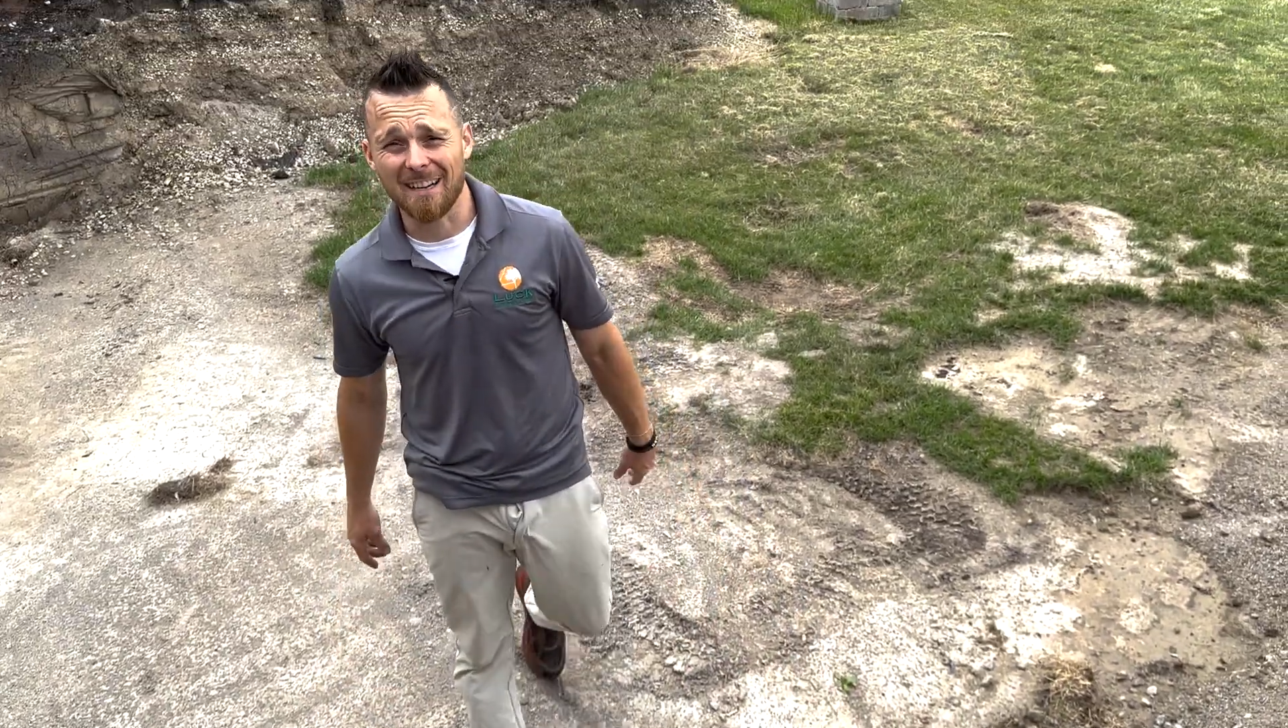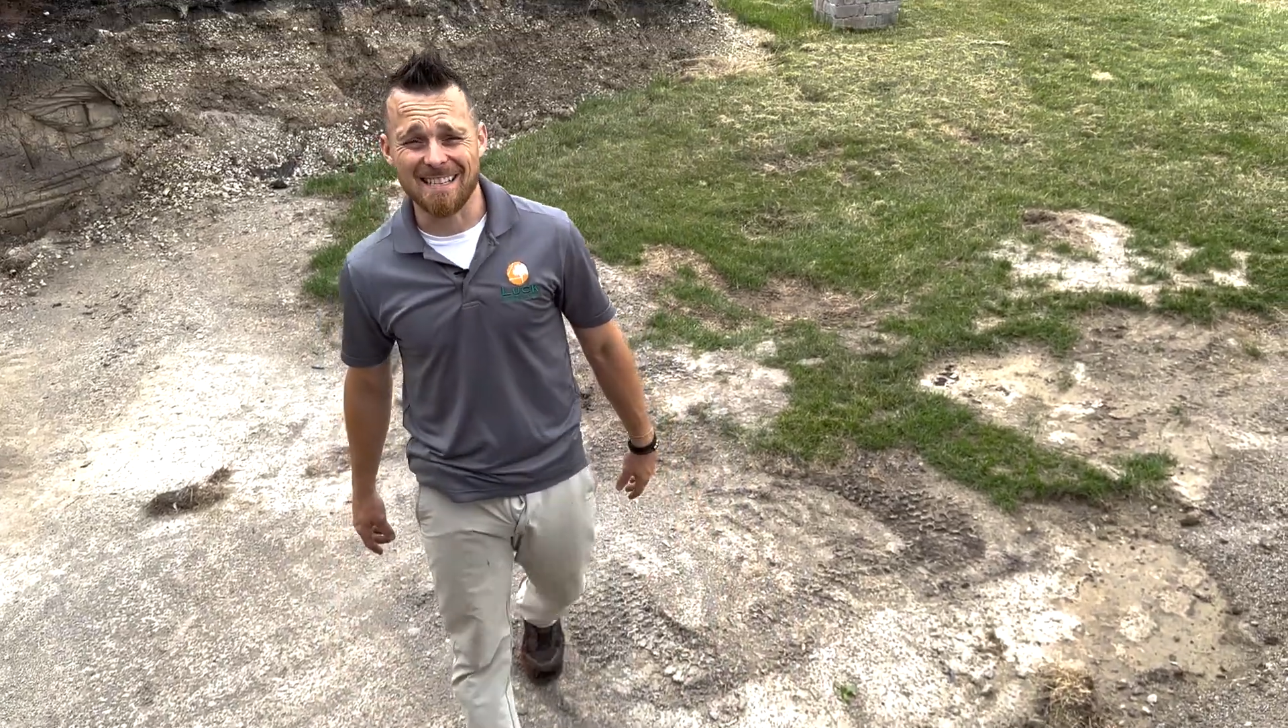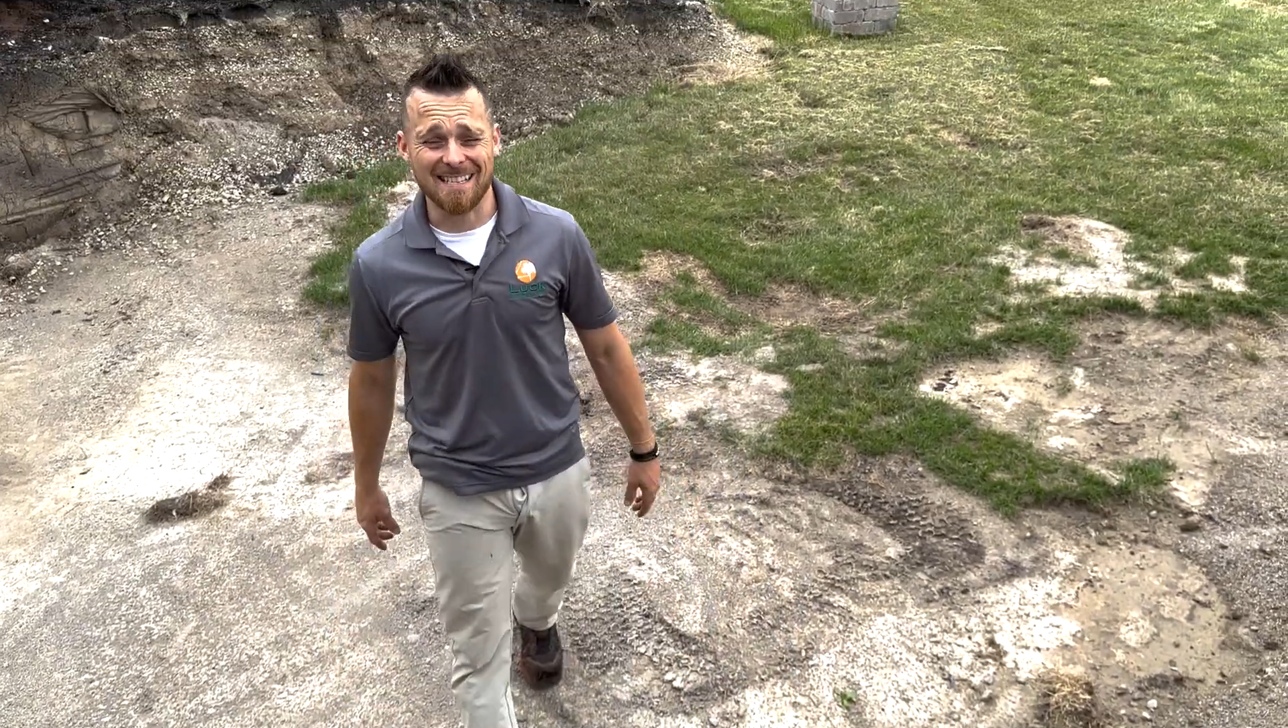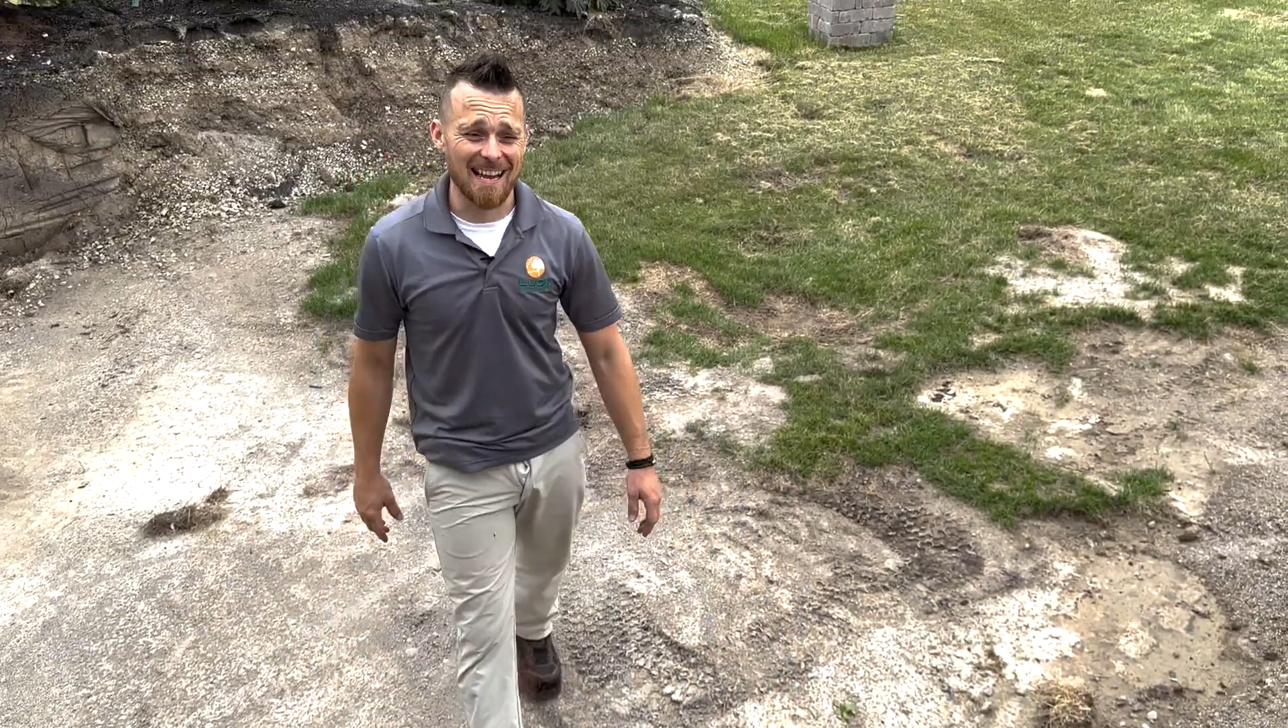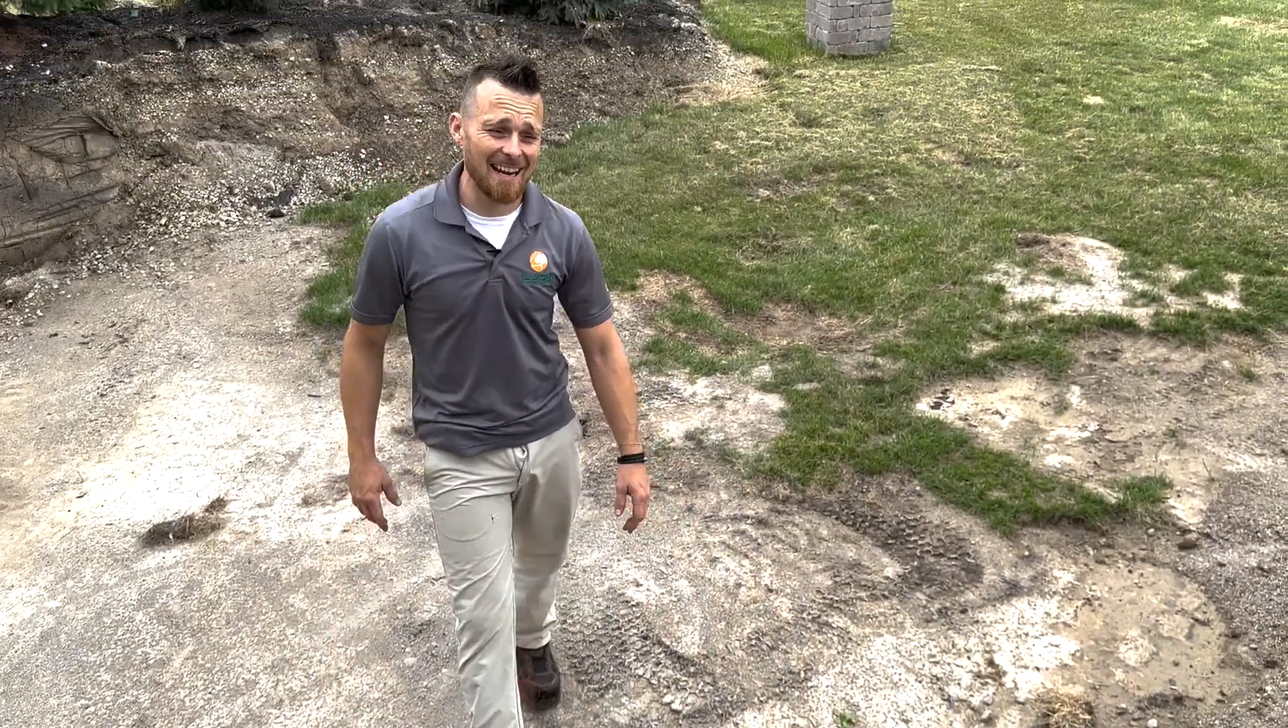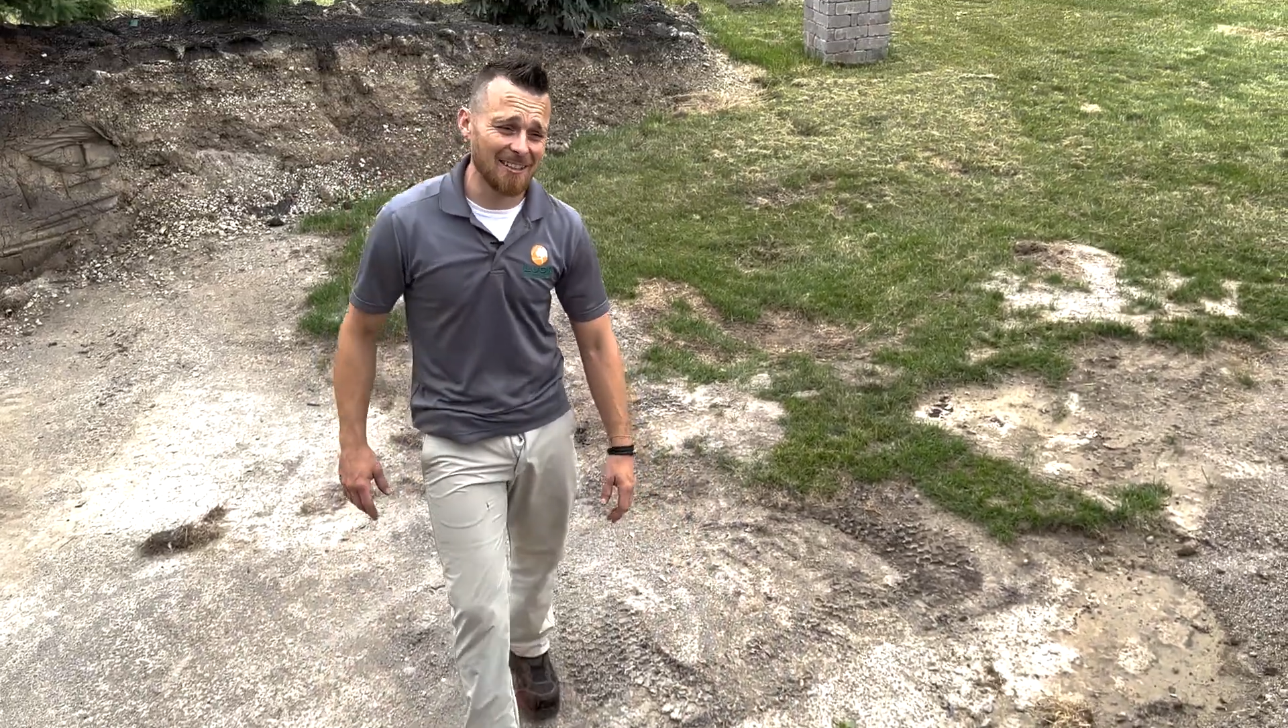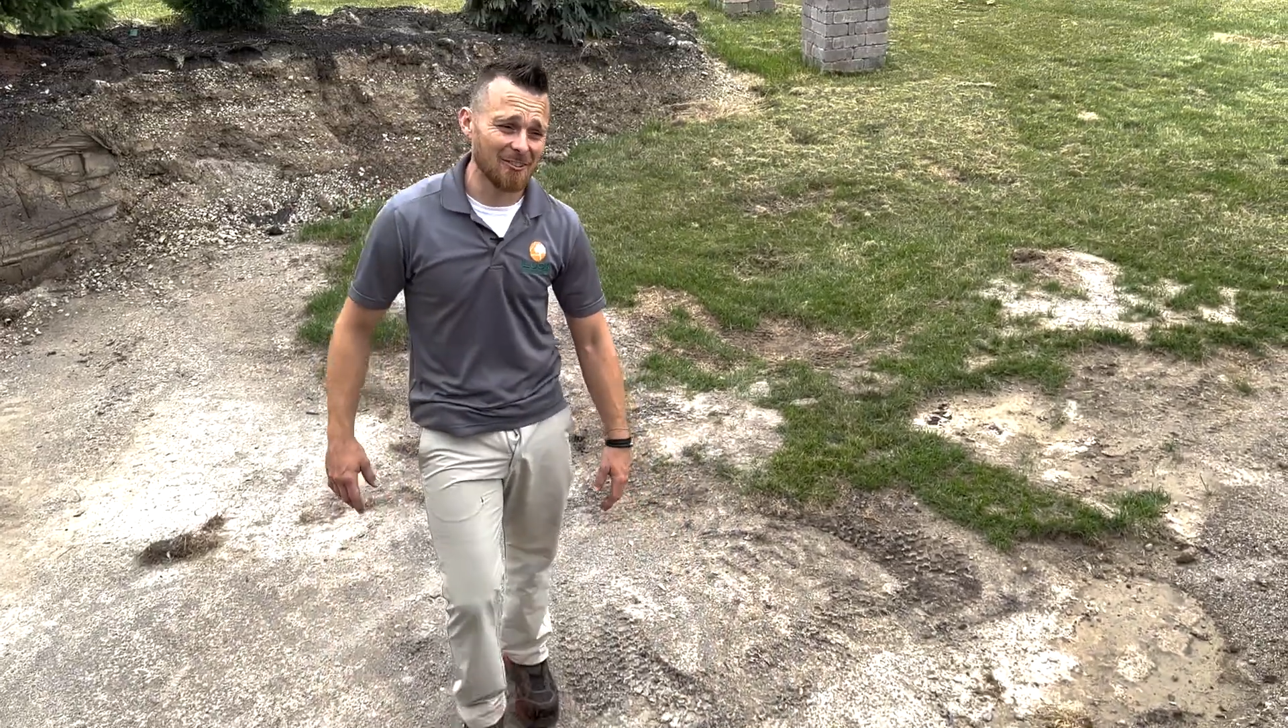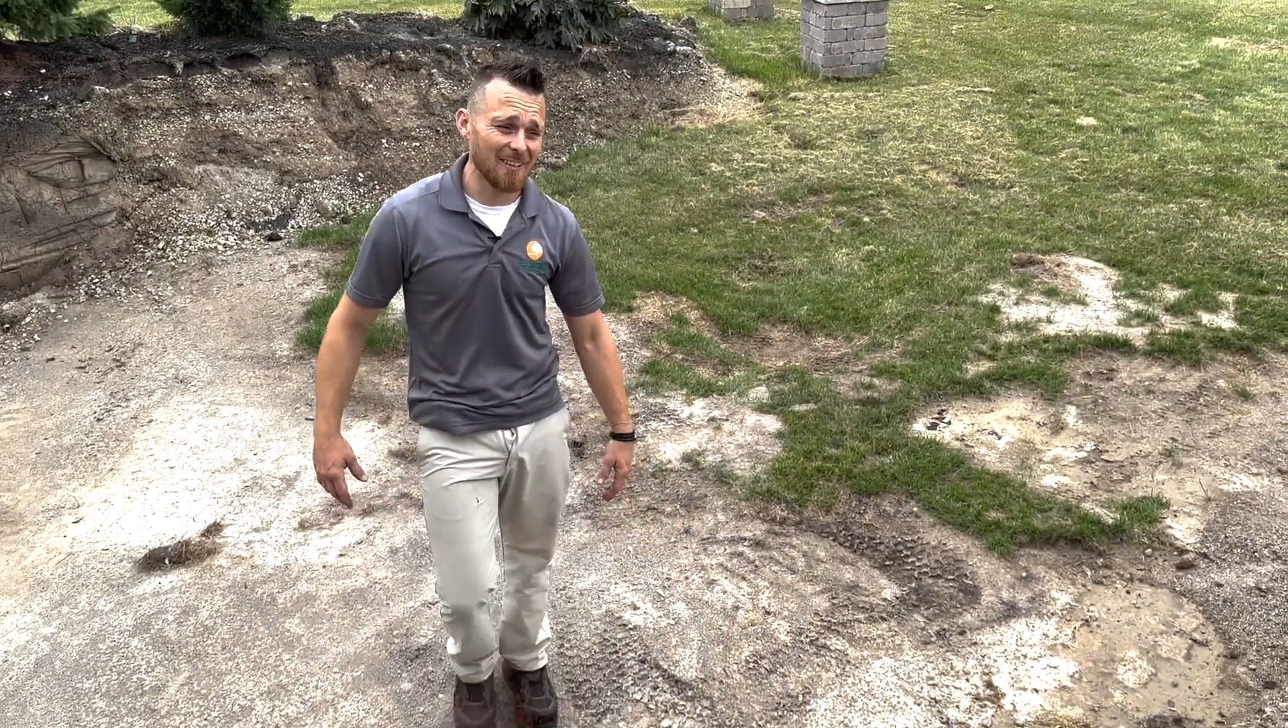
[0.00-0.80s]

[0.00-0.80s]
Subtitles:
a designer,